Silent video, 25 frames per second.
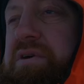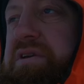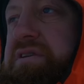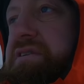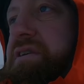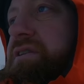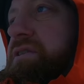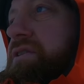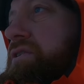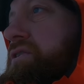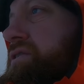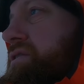
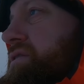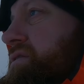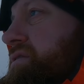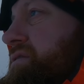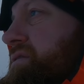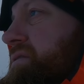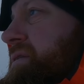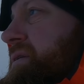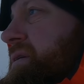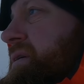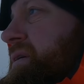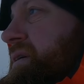means a lot,
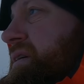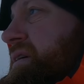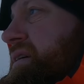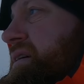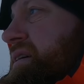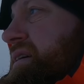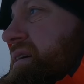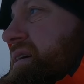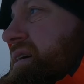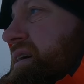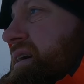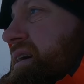
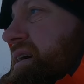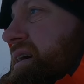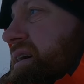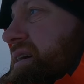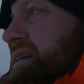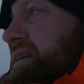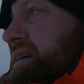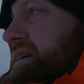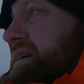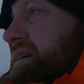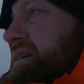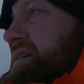
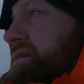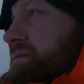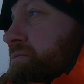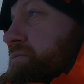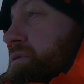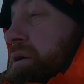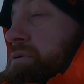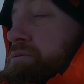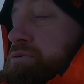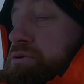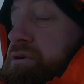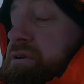and it
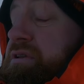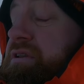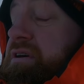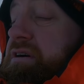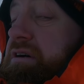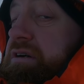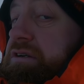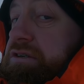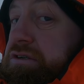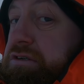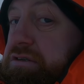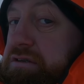was absolutely
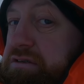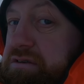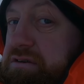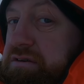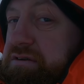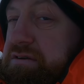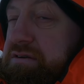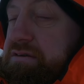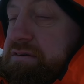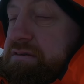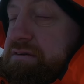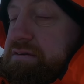delicious,
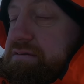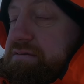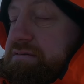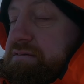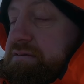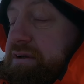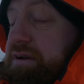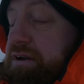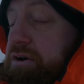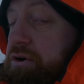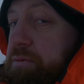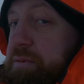
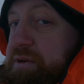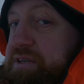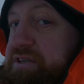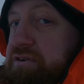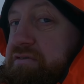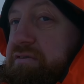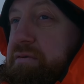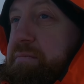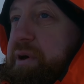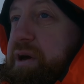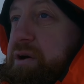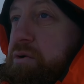and I got
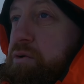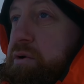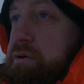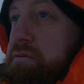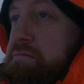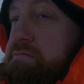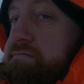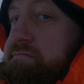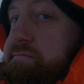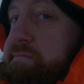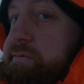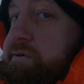myself a big
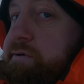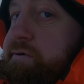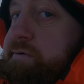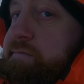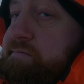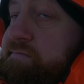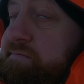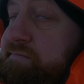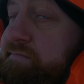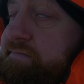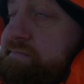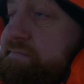one, so
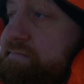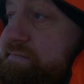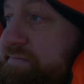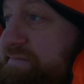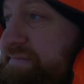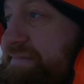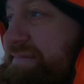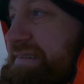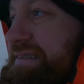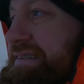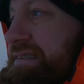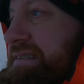
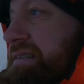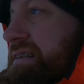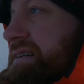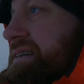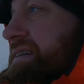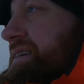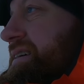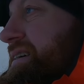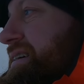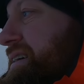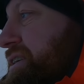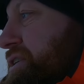
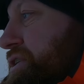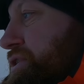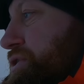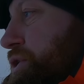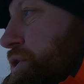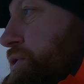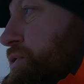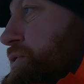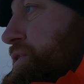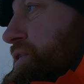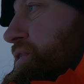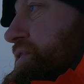it's
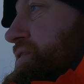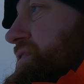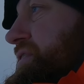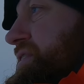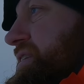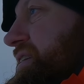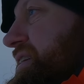all good.